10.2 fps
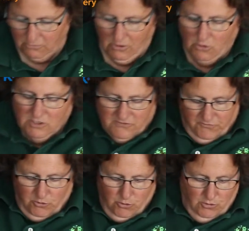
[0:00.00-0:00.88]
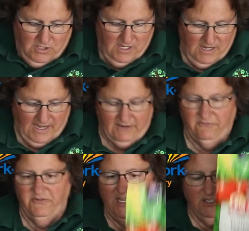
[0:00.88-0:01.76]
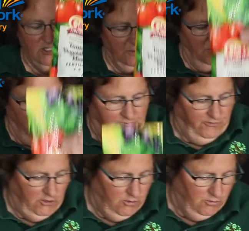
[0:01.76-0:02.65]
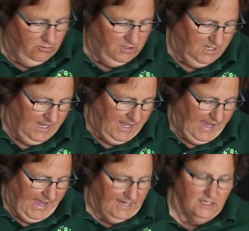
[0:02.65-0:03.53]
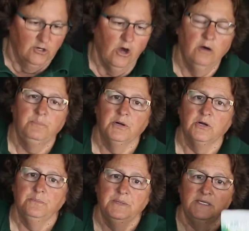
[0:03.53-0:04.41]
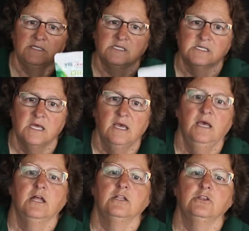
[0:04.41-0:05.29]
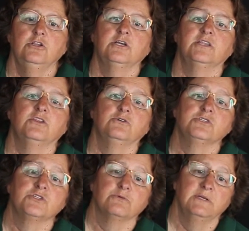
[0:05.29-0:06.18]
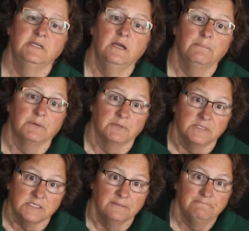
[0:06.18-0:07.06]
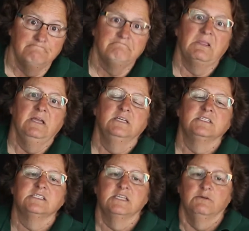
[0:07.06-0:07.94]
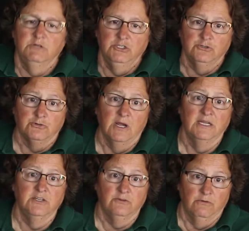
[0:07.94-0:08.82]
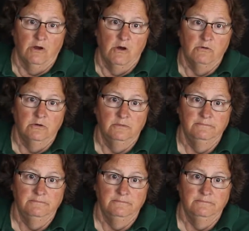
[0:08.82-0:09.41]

rose food and vegetable food and an all-purpose. Look at those three numbers. See what you're trying to grow